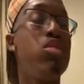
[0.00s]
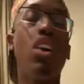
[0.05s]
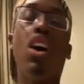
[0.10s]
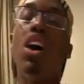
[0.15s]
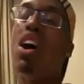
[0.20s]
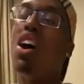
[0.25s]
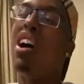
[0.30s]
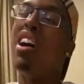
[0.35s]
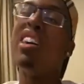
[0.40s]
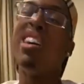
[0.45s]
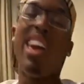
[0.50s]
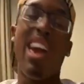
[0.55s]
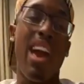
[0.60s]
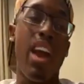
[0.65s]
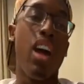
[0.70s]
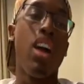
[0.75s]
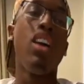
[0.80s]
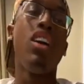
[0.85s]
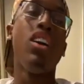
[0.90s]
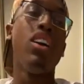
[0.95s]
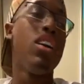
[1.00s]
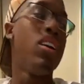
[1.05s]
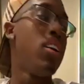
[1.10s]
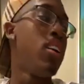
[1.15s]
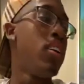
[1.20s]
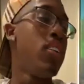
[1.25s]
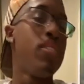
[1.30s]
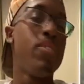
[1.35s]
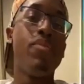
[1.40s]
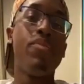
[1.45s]
Oh uh, yeah. Be careful,
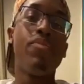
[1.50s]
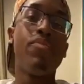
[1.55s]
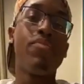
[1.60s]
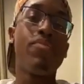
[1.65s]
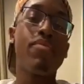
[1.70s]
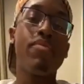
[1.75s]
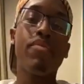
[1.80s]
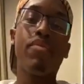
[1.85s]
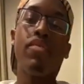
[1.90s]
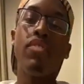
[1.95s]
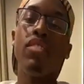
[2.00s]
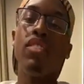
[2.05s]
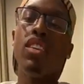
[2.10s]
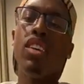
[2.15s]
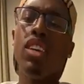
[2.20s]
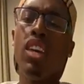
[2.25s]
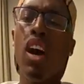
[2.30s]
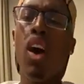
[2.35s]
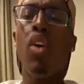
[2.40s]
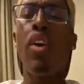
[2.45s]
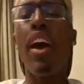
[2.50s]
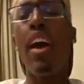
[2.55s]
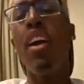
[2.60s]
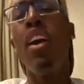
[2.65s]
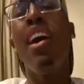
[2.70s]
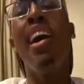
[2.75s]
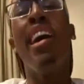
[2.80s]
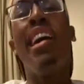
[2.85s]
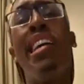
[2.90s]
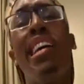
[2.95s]
David. Yeah. Okay.
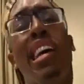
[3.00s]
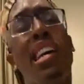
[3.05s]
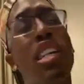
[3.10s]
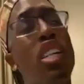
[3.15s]
Yeah.